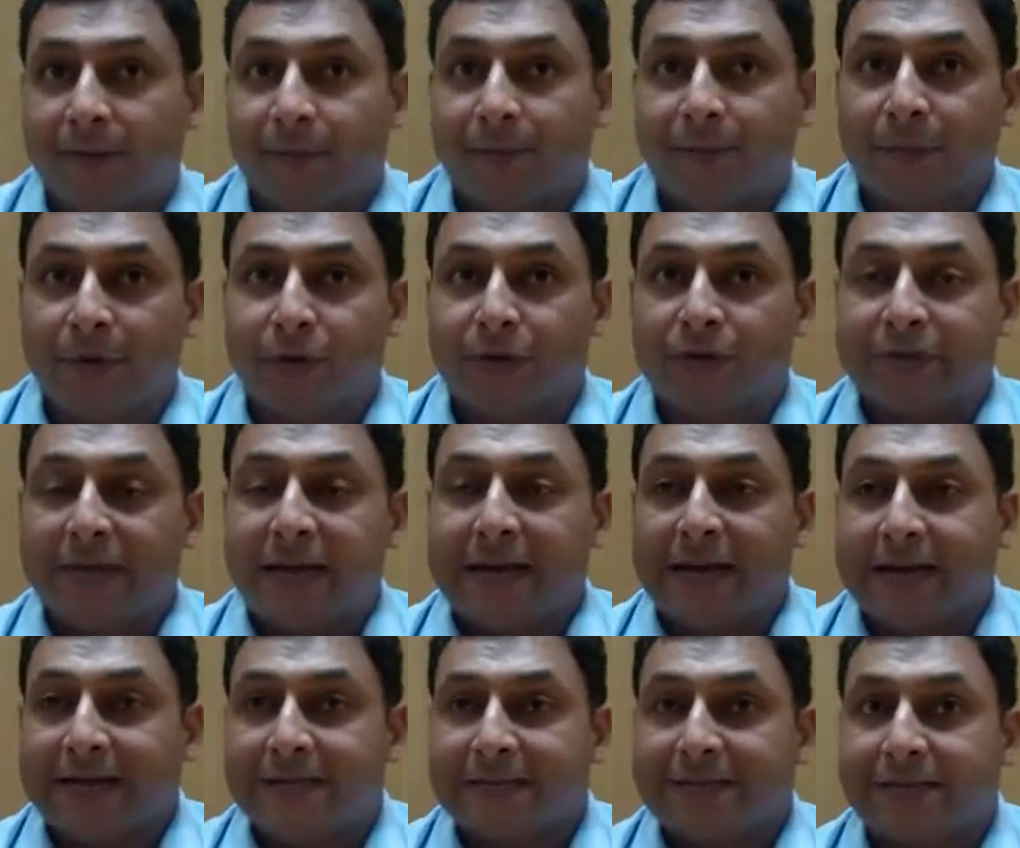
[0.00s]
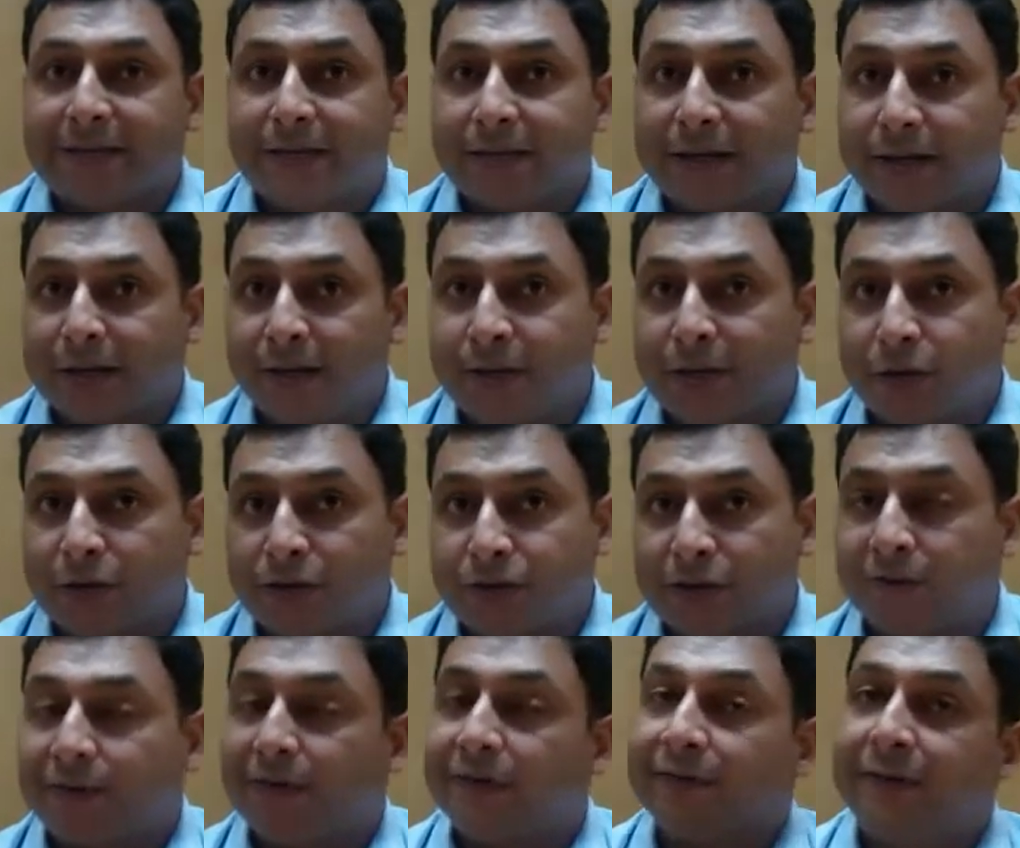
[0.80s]
because as your
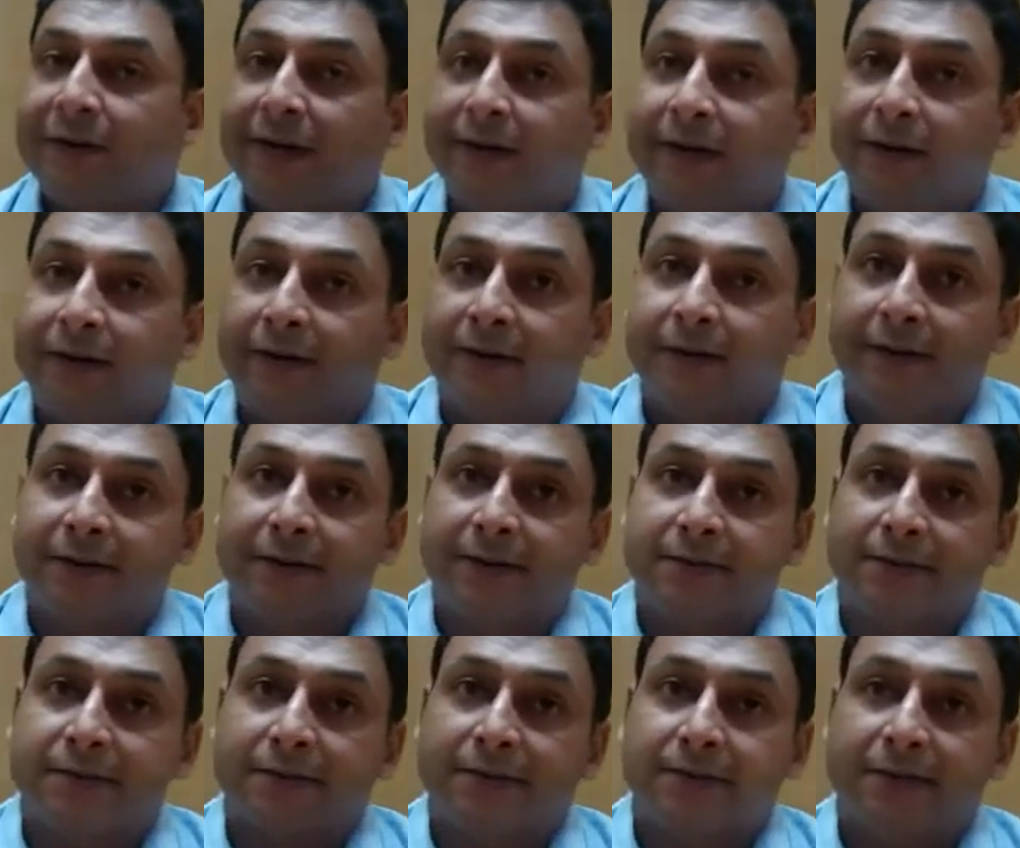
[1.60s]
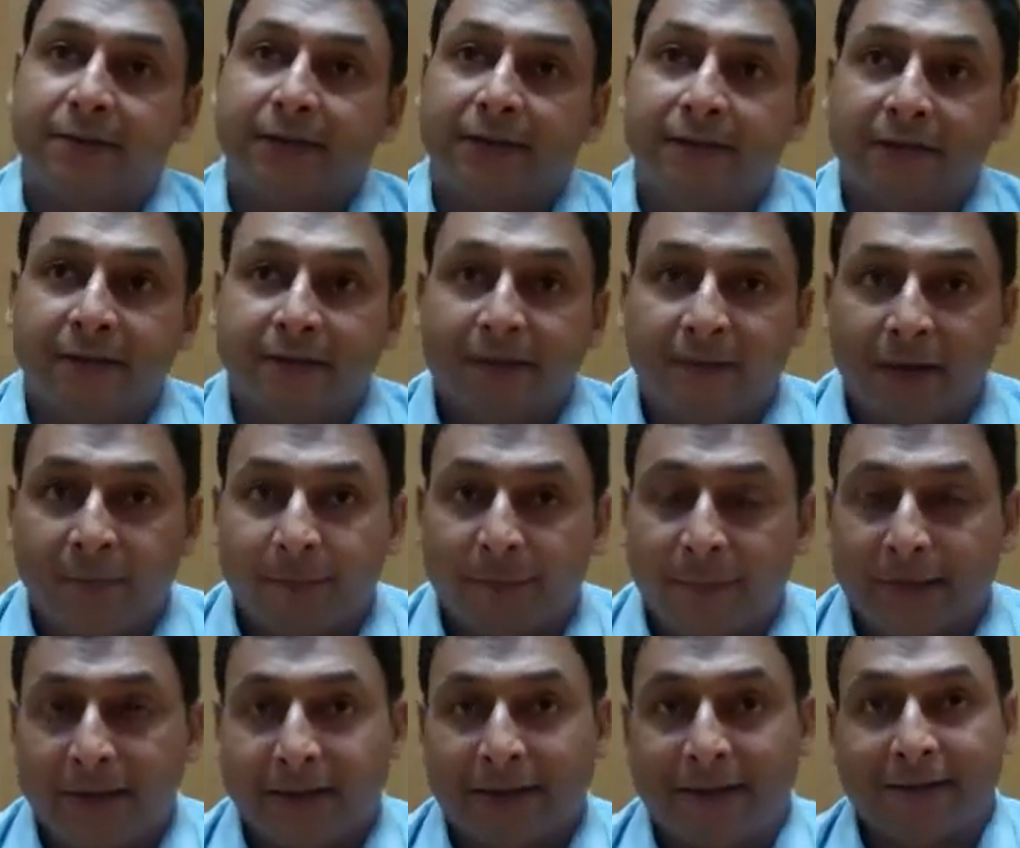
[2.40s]
software vendor is
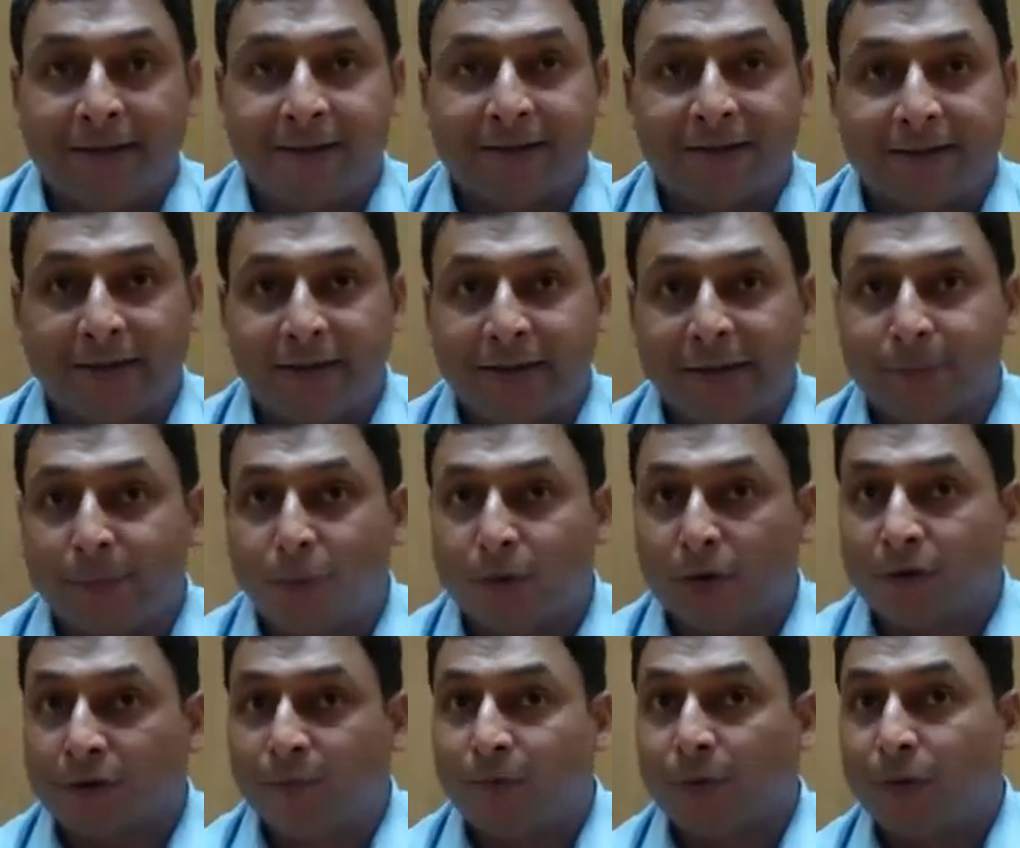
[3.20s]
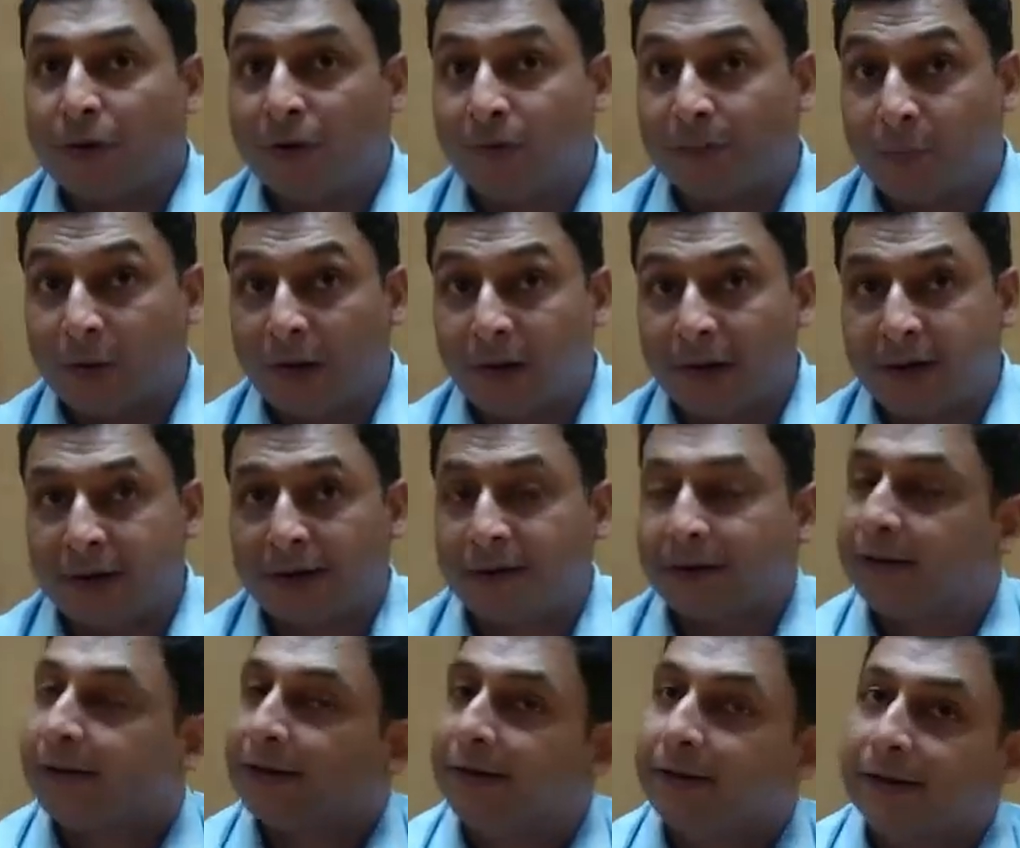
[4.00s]
developing and understanding more of your
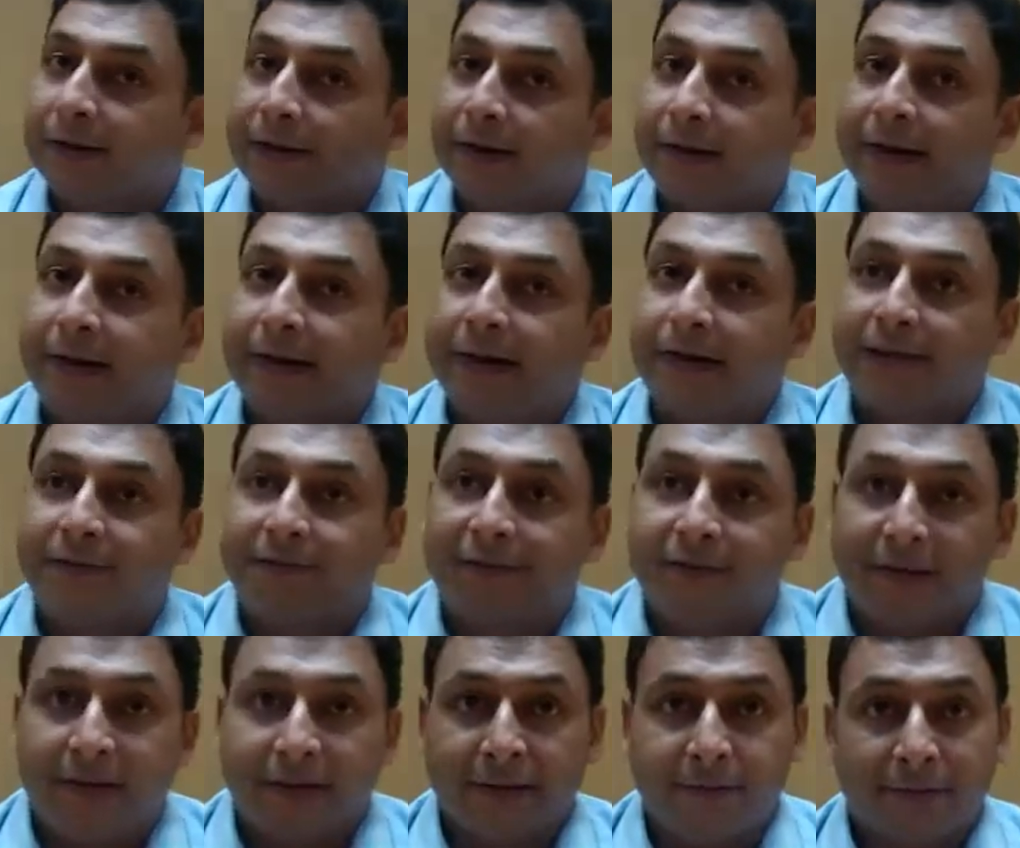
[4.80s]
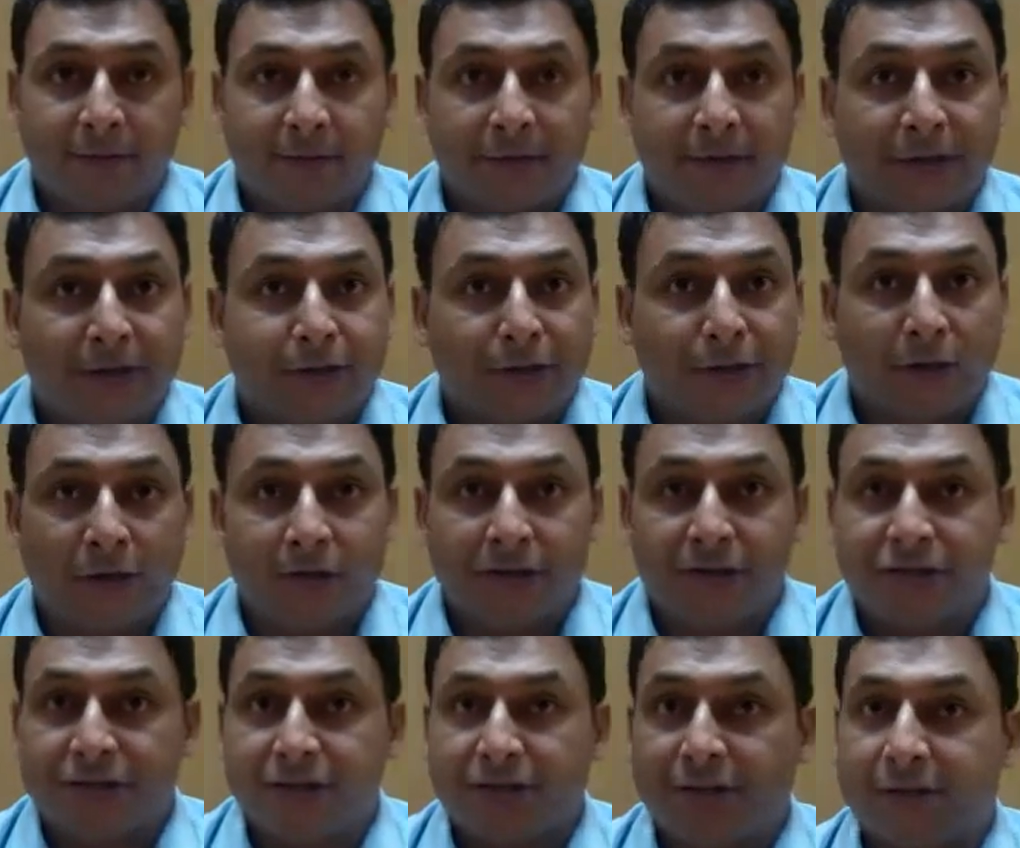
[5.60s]
product, getting comfortable with the
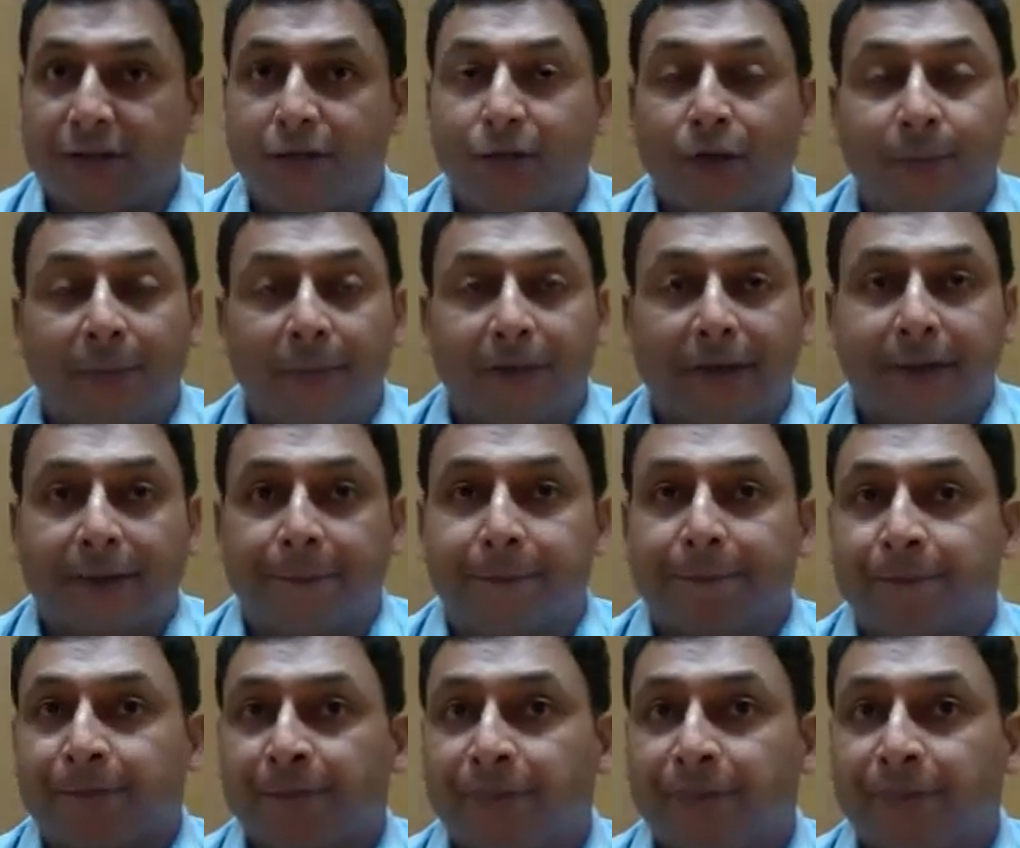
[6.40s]
technology, the domain,